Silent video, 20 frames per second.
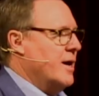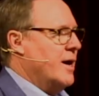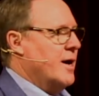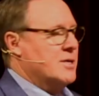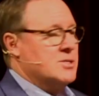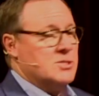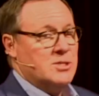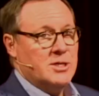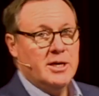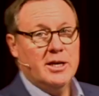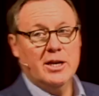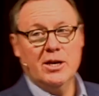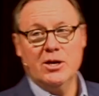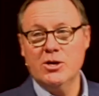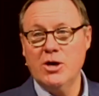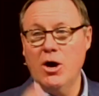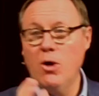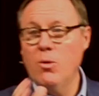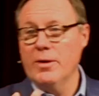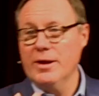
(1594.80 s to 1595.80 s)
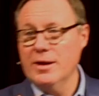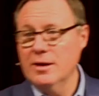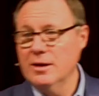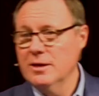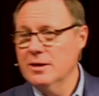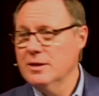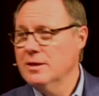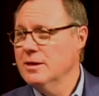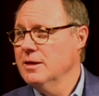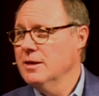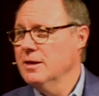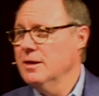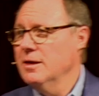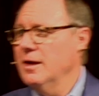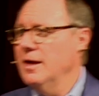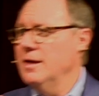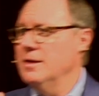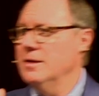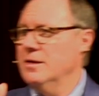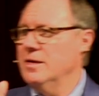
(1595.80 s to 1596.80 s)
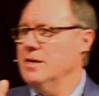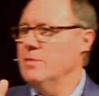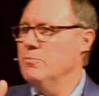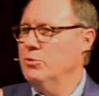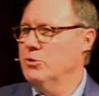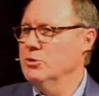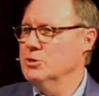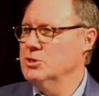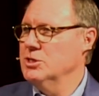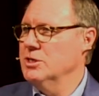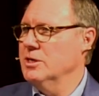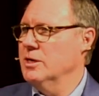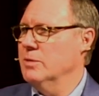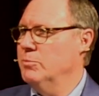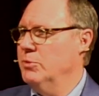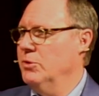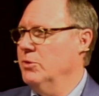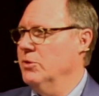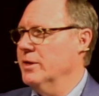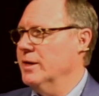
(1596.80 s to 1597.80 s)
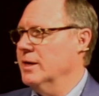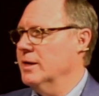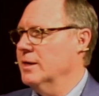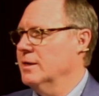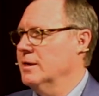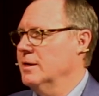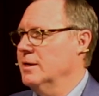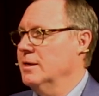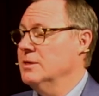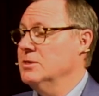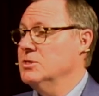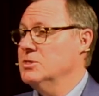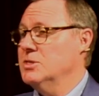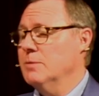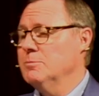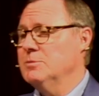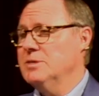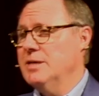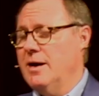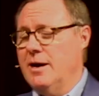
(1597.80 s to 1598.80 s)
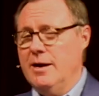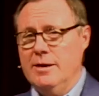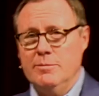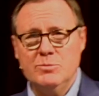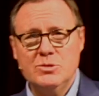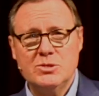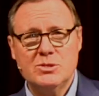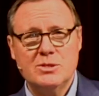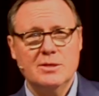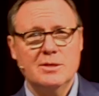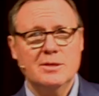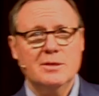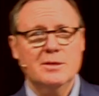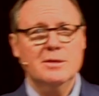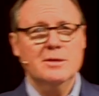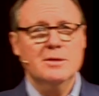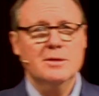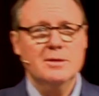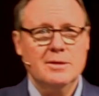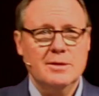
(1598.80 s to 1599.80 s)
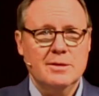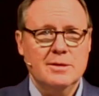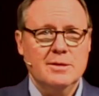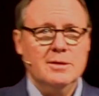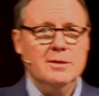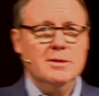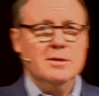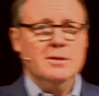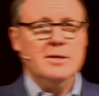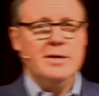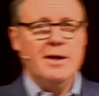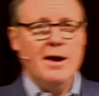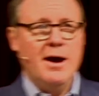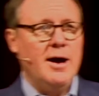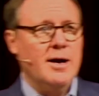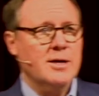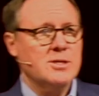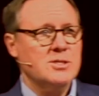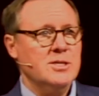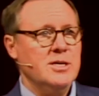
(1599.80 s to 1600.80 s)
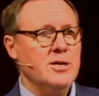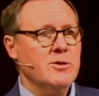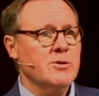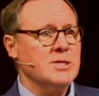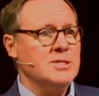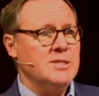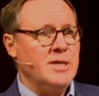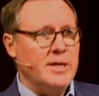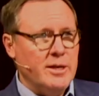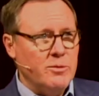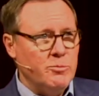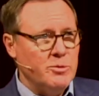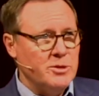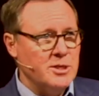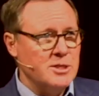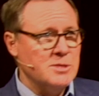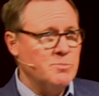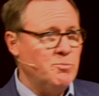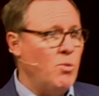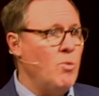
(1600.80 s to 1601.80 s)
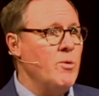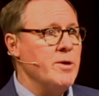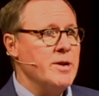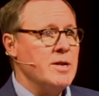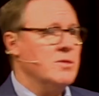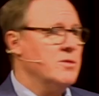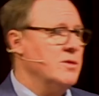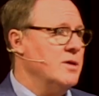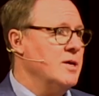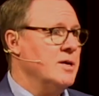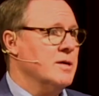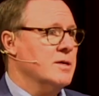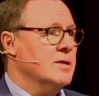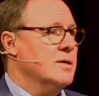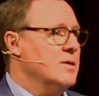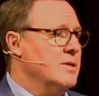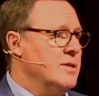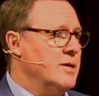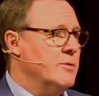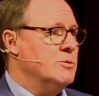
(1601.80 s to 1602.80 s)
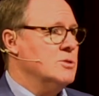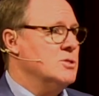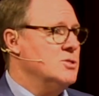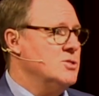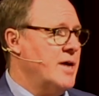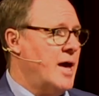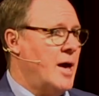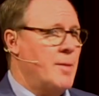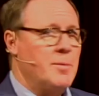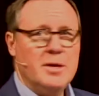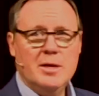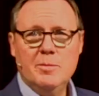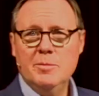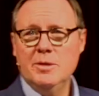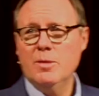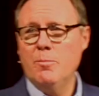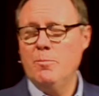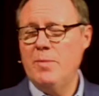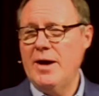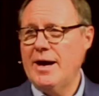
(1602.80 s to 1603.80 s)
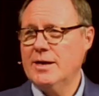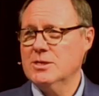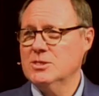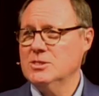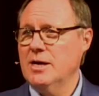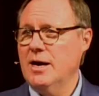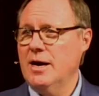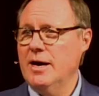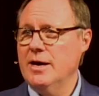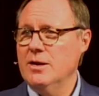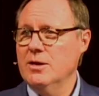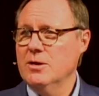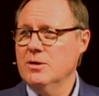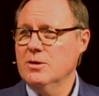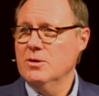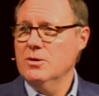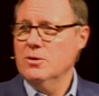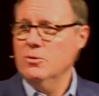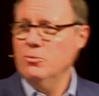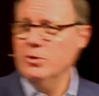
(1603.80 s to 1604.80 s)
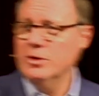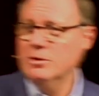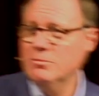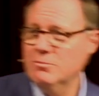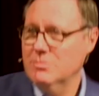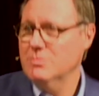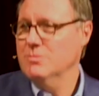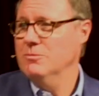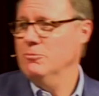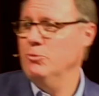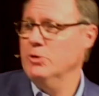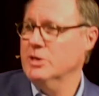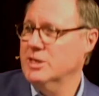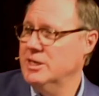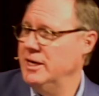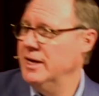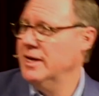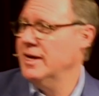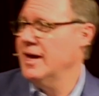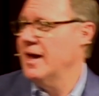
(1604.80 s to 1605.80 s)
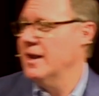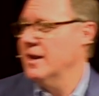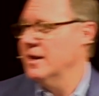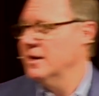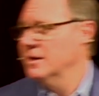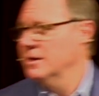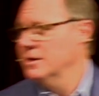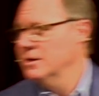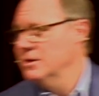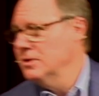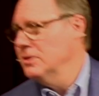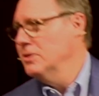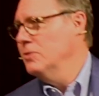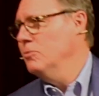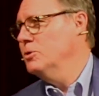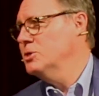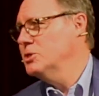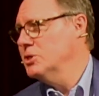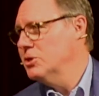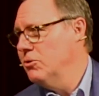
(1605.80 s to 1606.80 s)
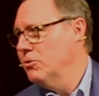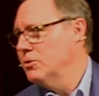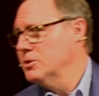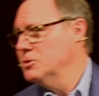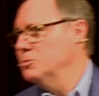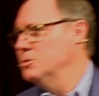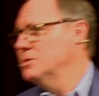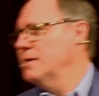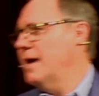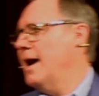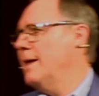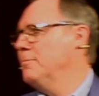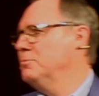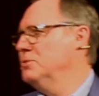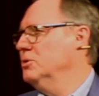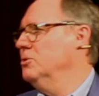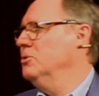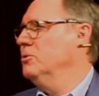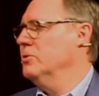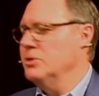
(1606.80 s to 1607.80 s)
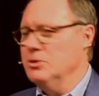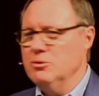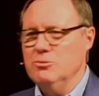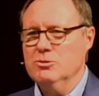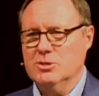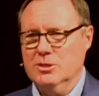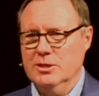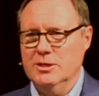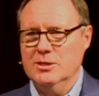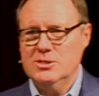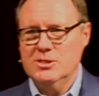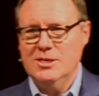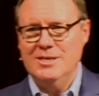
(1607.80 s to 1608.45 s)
ox to get it going and to keep pushing and pulling. Sometimes the ox, irritated with this pointy thing that was jabbing him in the backside, would, would kick at it, which of course was absolutely useless.